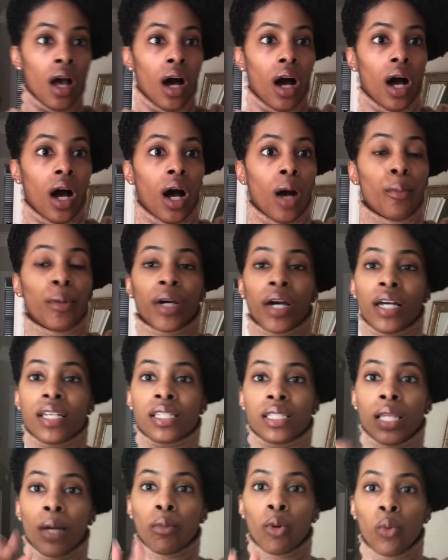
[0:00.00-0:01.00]
Uh,
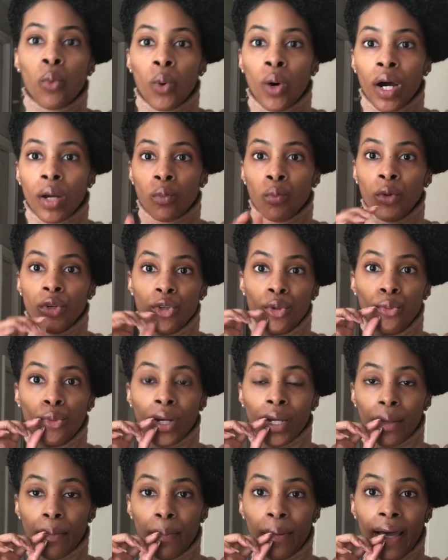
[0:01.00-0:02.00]
because number one, when you
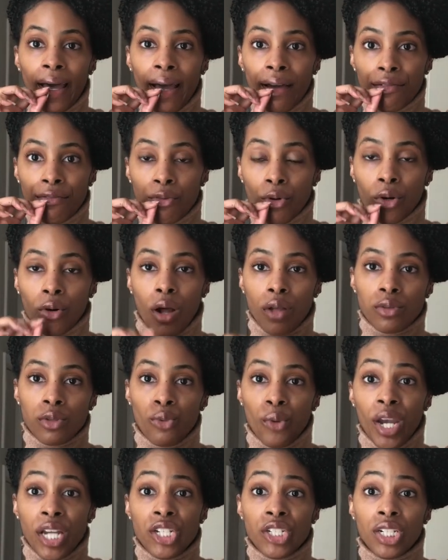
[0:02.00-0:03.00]
bring it back for an
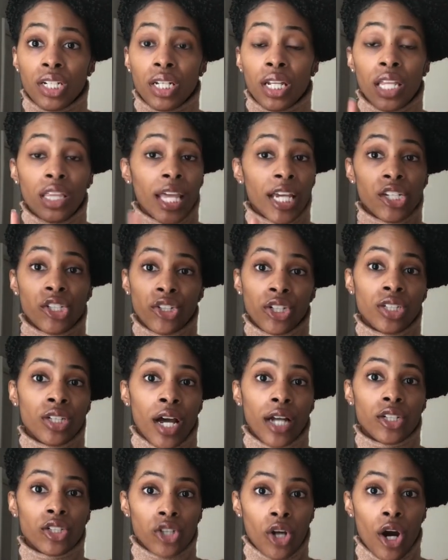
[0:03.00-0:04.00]
alteration, they should
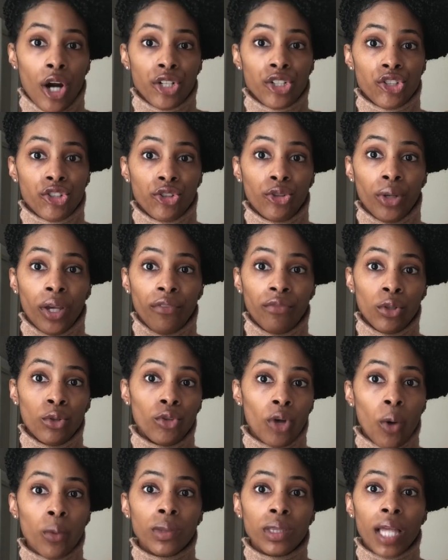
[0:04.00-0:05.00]
not charge you. If you
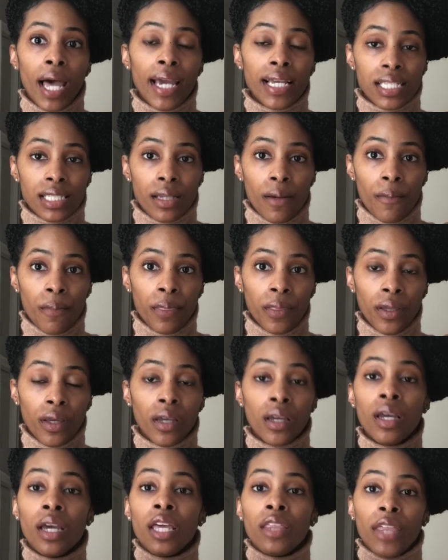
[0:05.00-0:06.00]
don't like
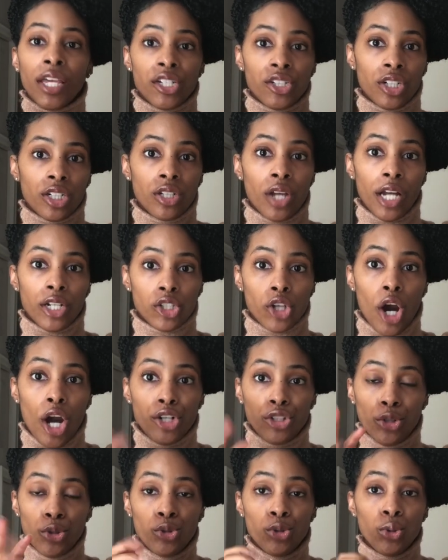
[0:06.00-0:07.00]
something, they should not
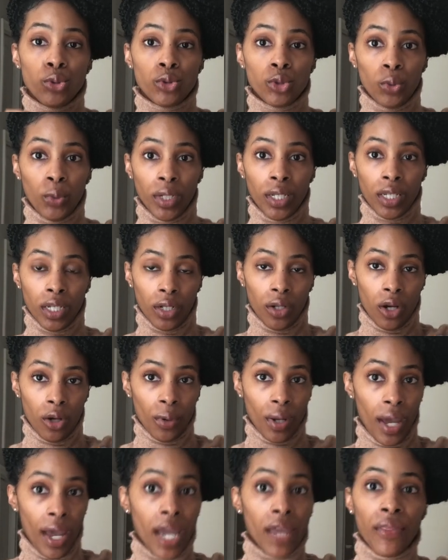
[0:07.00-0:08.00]
charge you to tweak it,
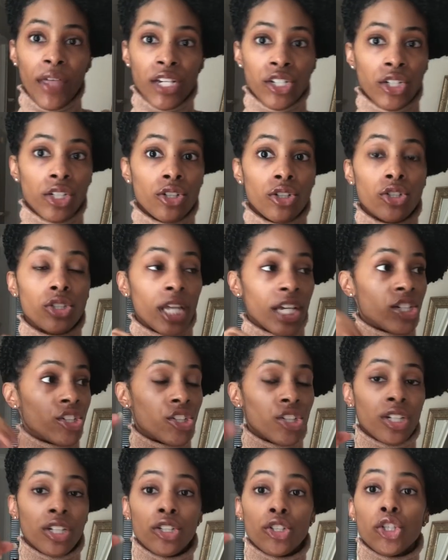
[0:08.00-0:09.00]
okay? They shouldn't, they
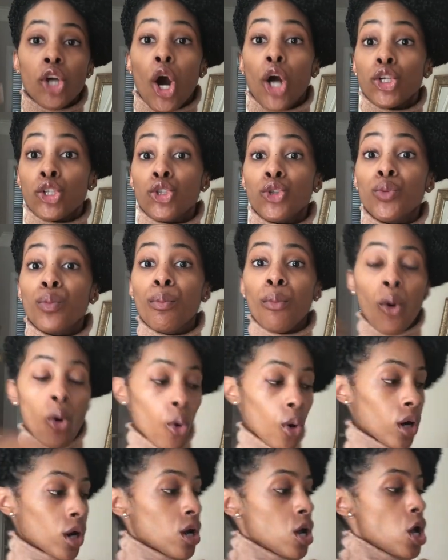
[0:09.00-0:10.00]
shouldn't charge you
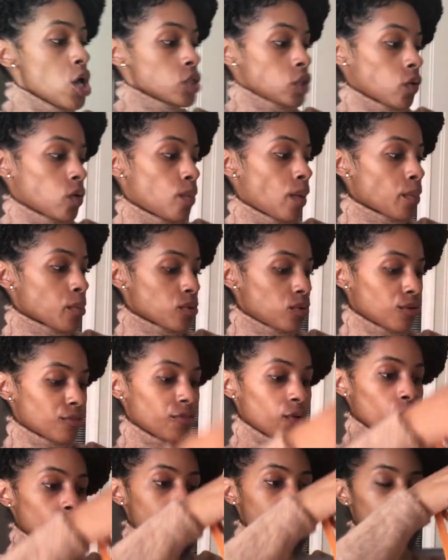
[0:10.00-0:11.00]
more. So remember the
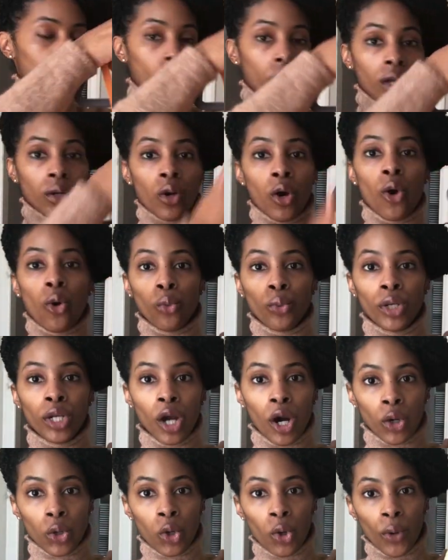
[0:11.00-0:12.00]
first one, we
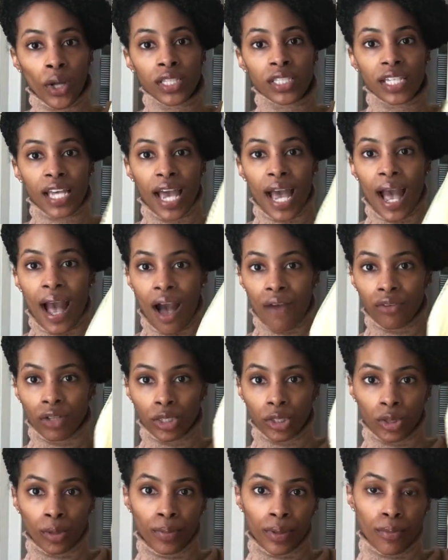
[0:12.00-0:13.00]
are going to have a
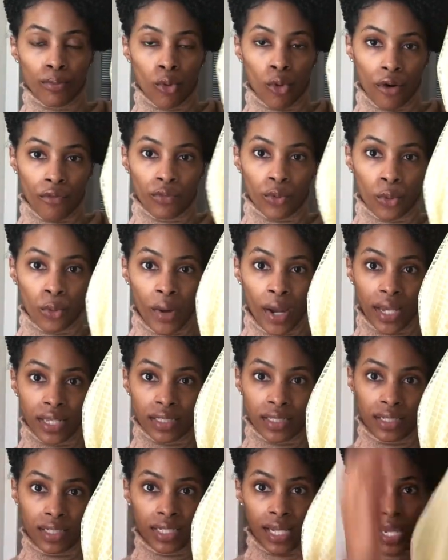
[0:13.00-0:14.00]
little bit more of the
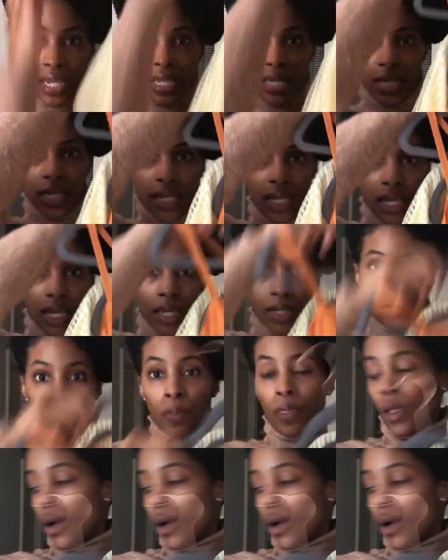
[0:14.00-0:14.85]
waist taken in,